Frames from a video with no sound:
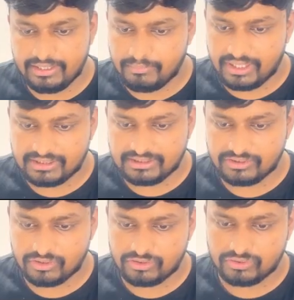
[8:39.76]
in
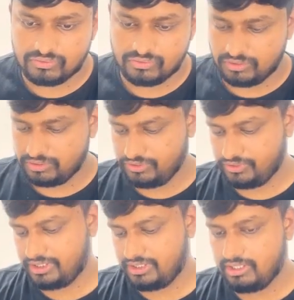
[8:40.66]
masses also, or you
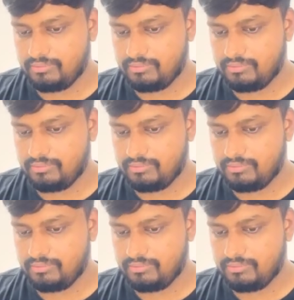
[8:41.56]
can